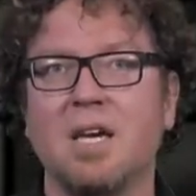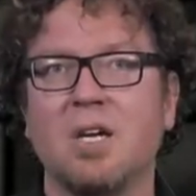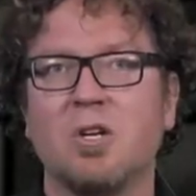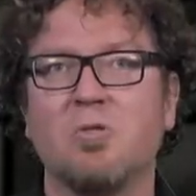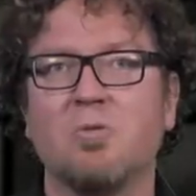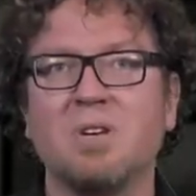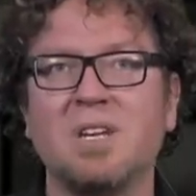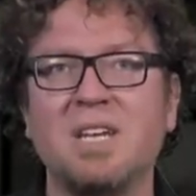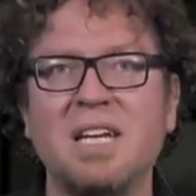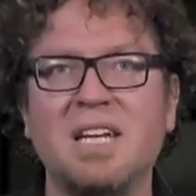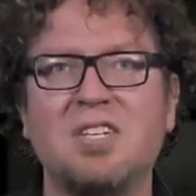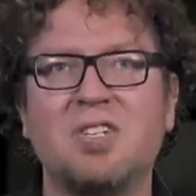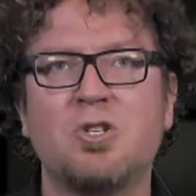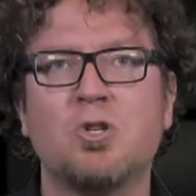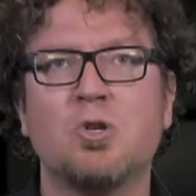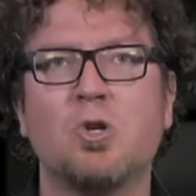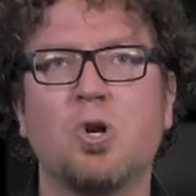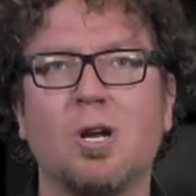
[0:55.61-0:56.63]
you need
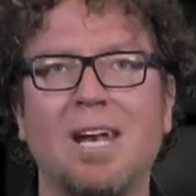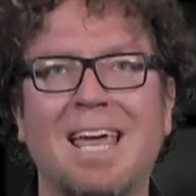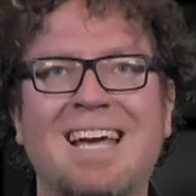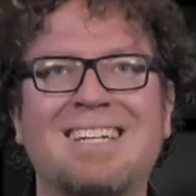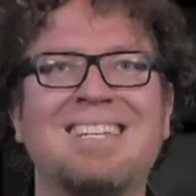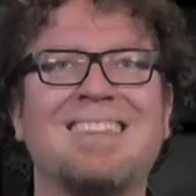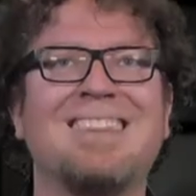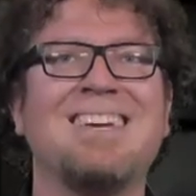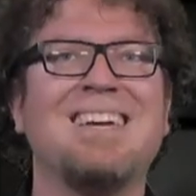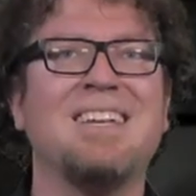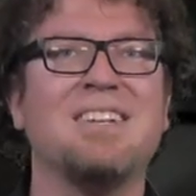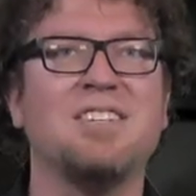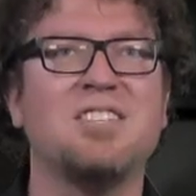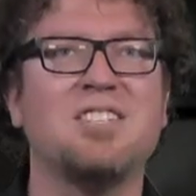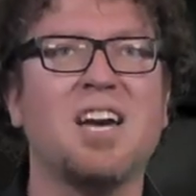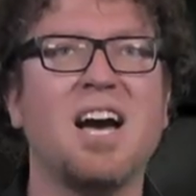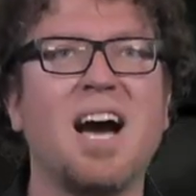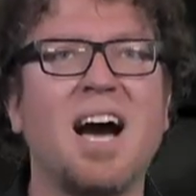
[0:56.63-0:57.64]
to collect the
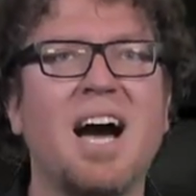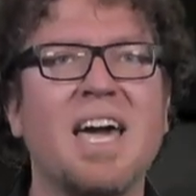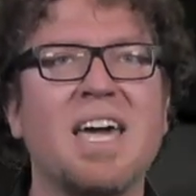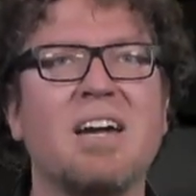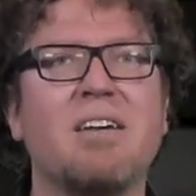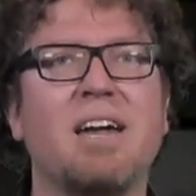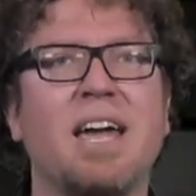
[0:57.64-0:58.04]
entire